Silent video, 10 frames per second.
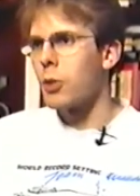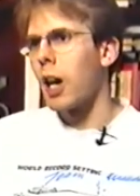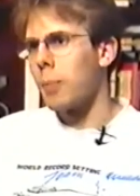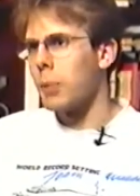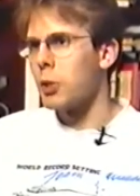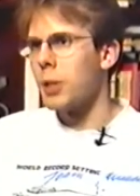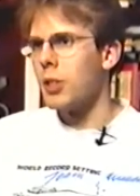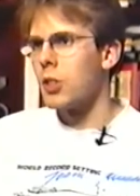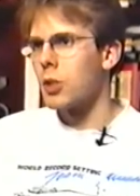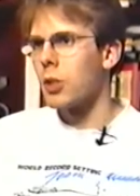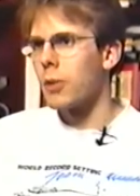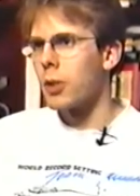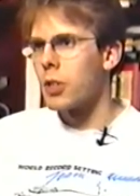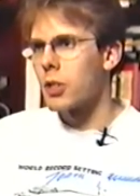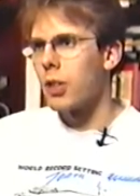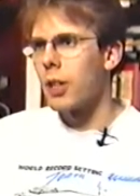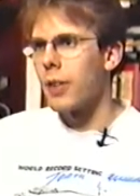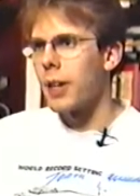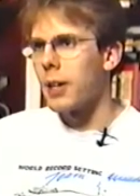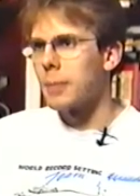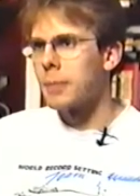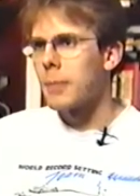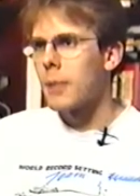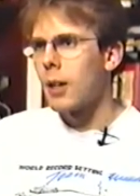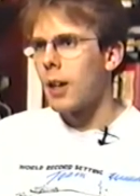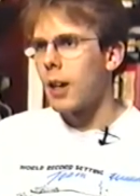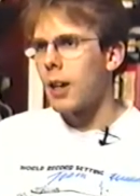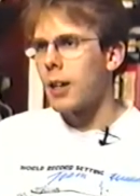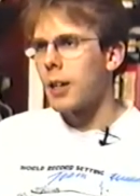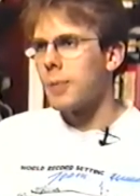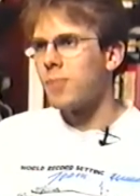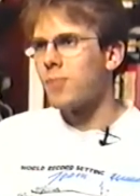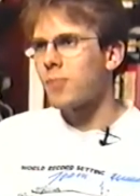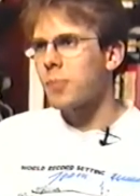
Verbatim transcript: you hop between the servers on there. And